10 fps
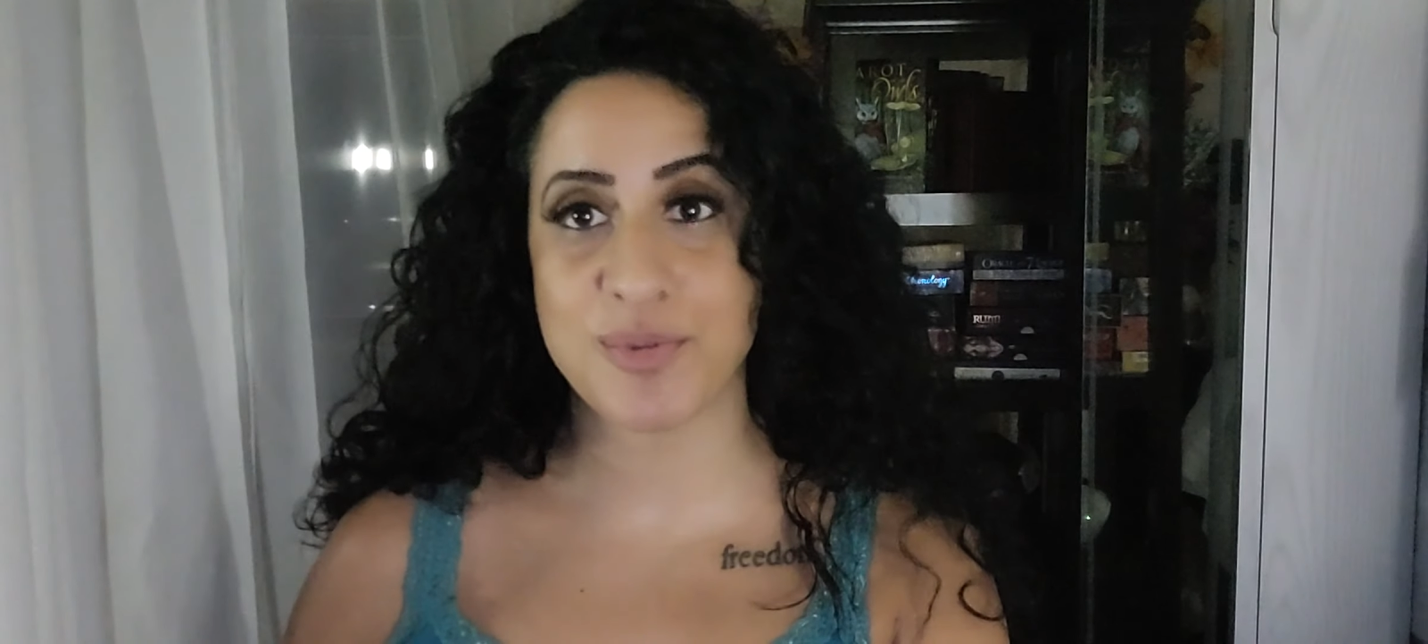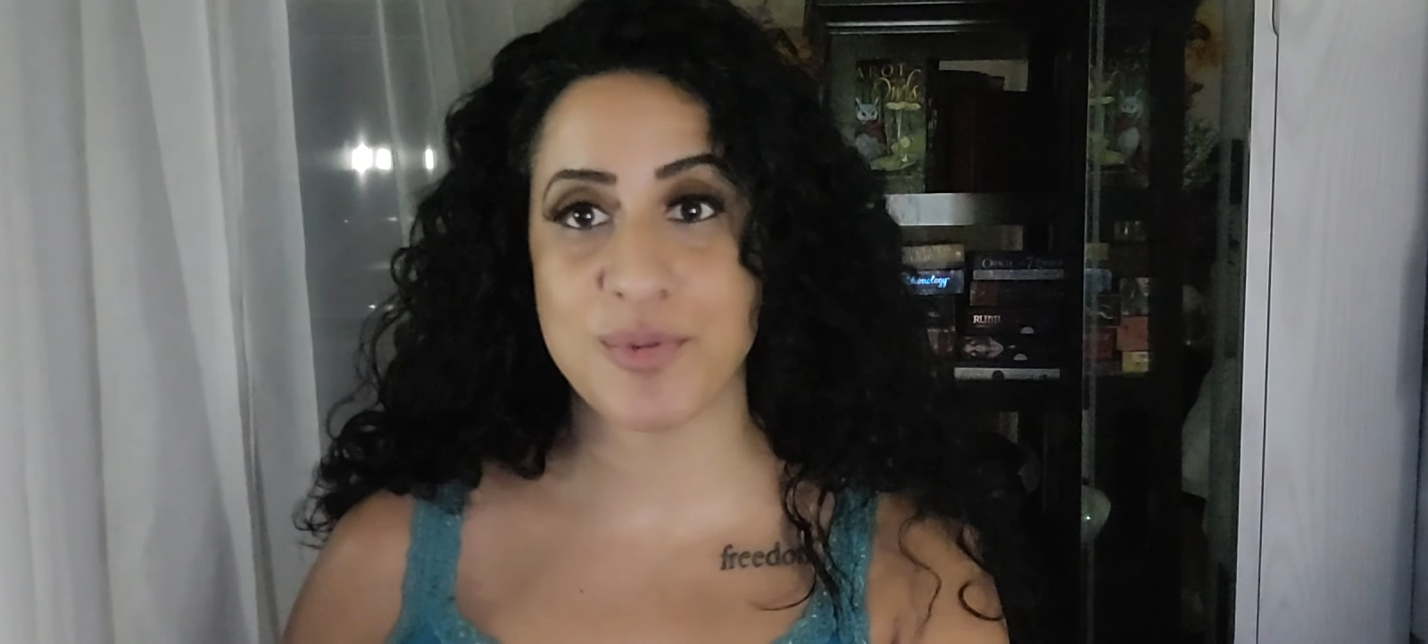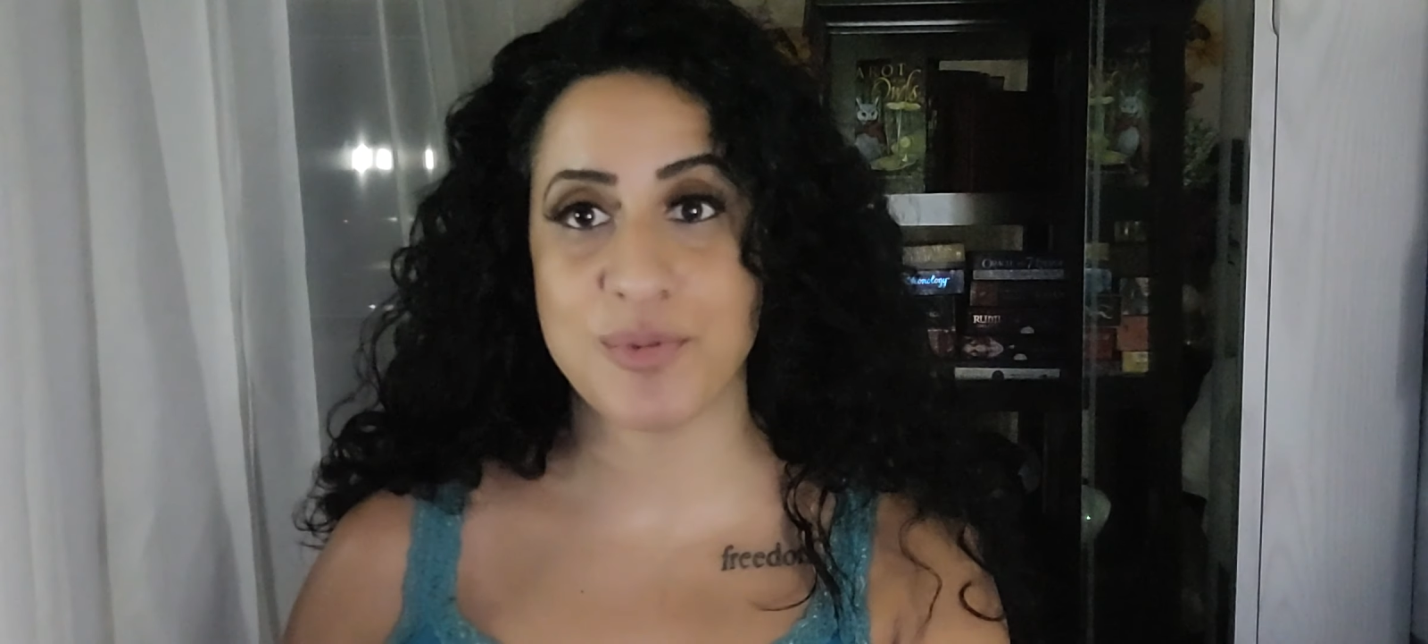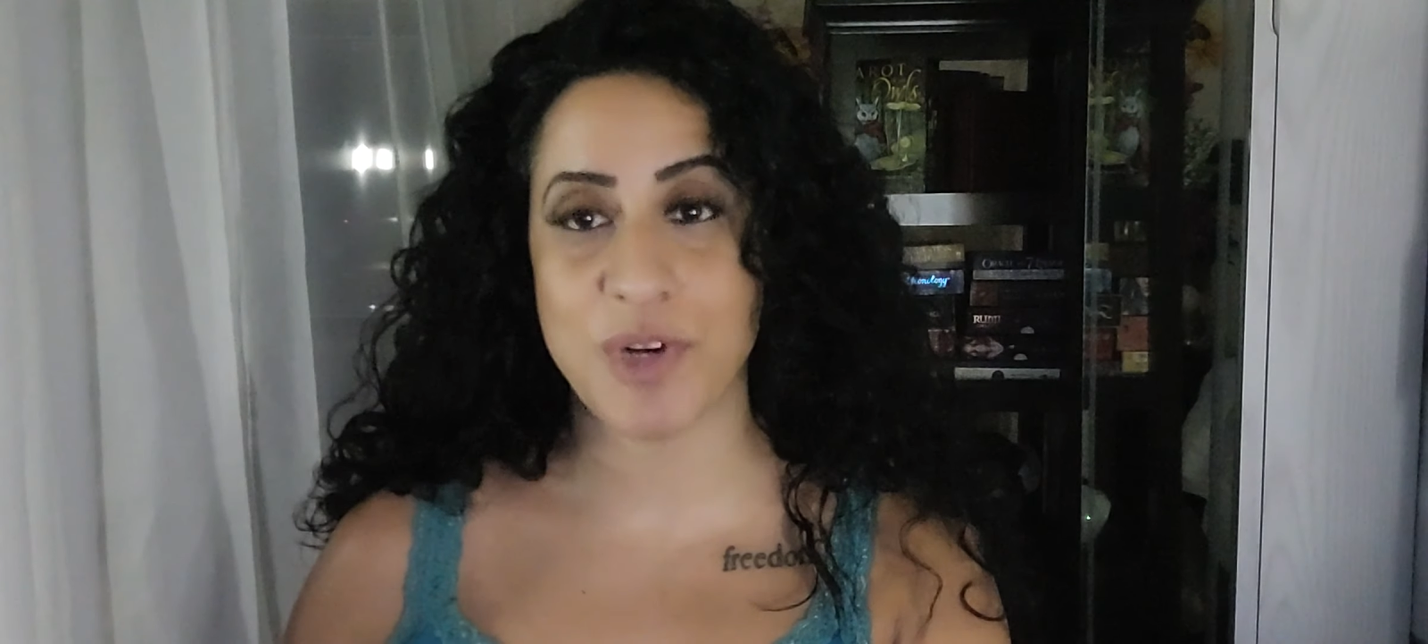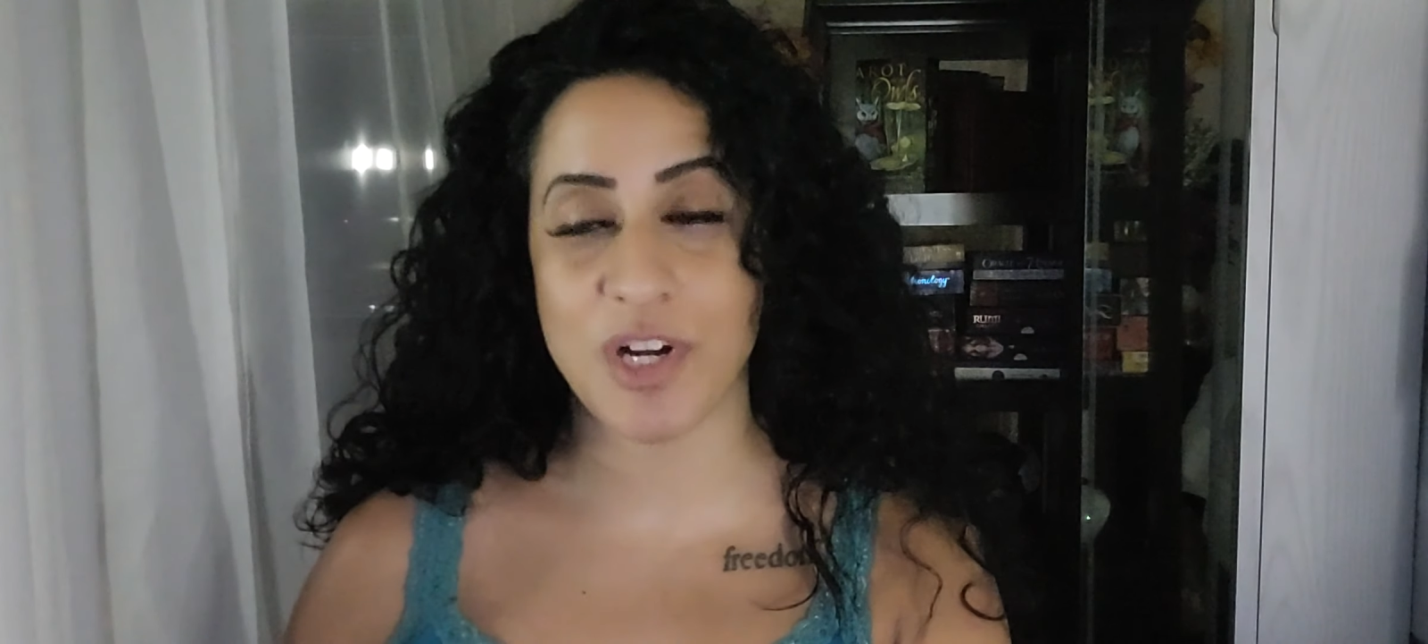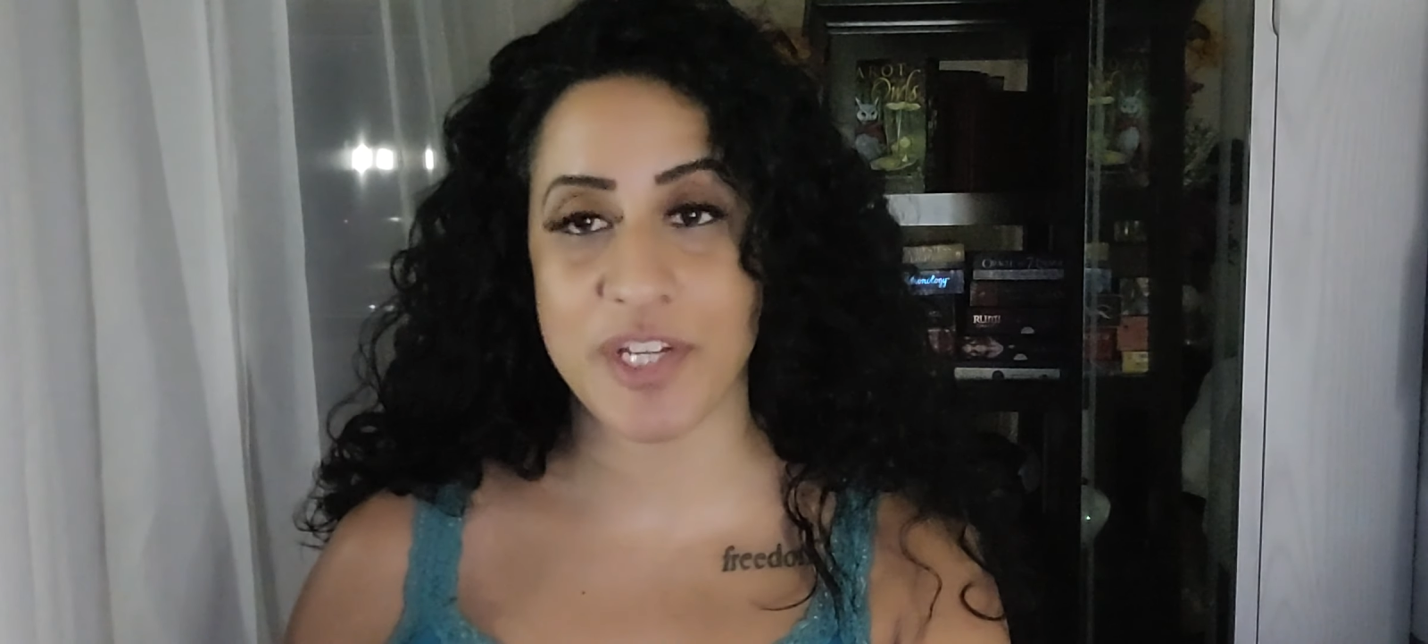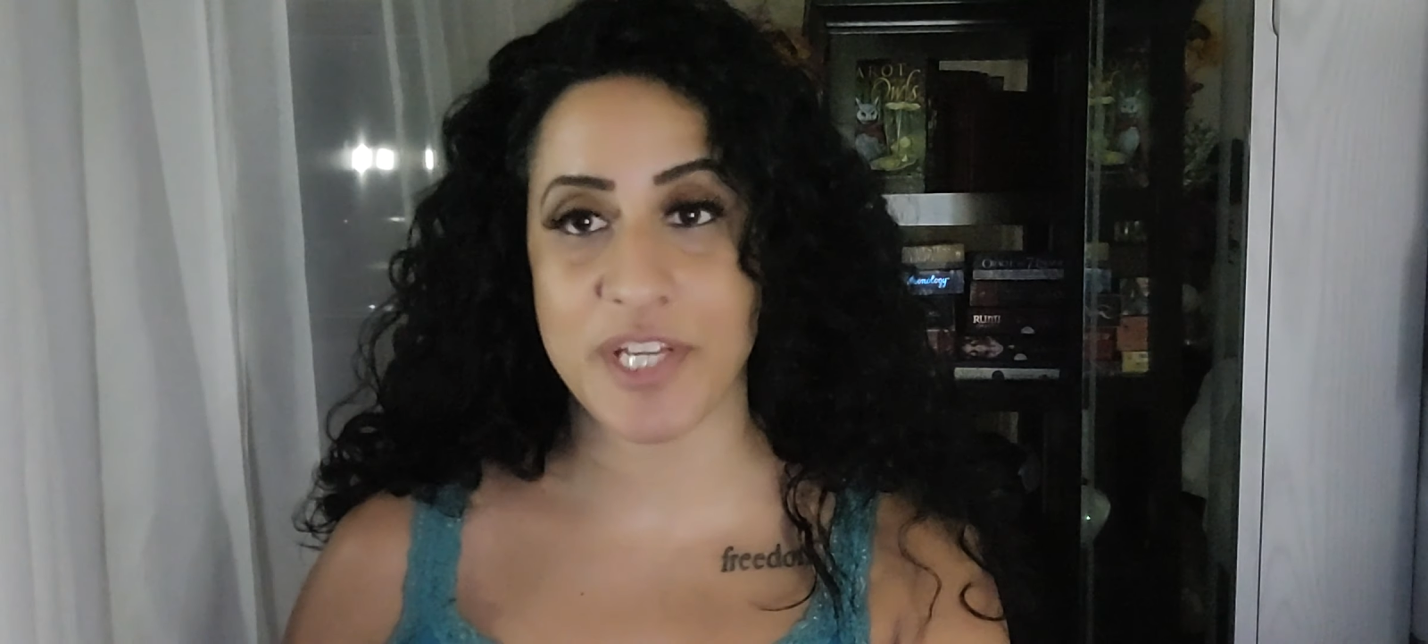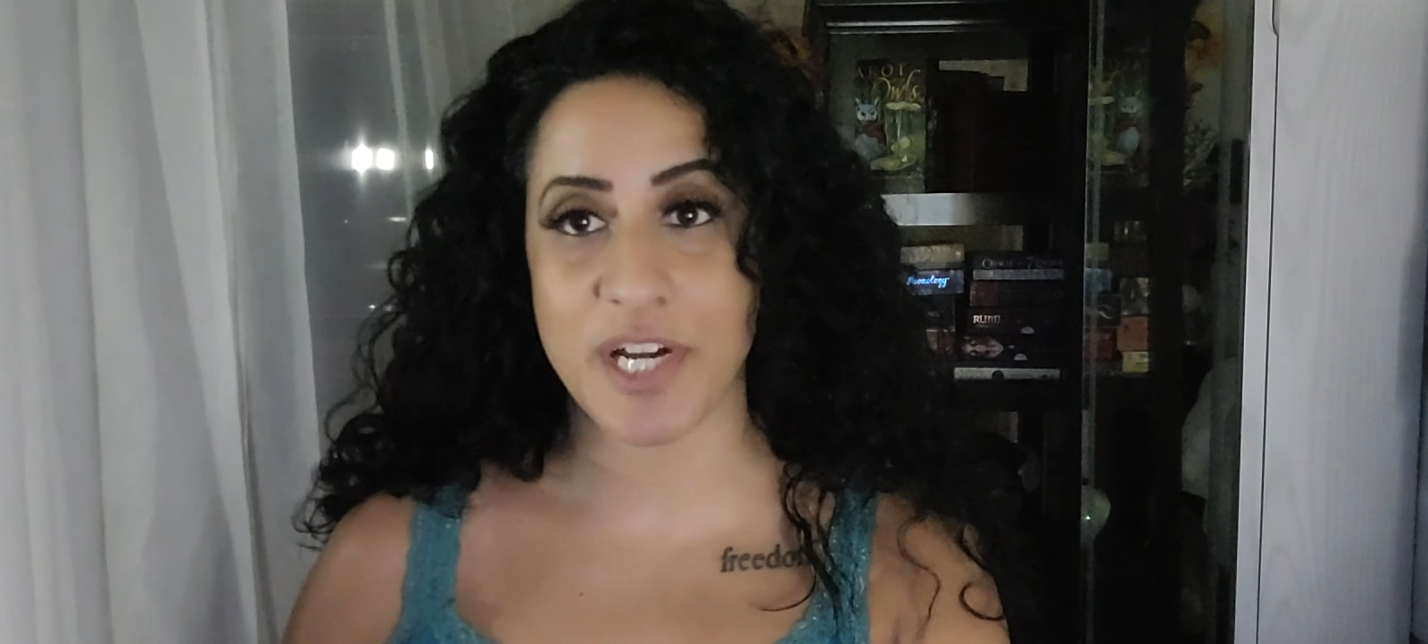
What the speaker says: why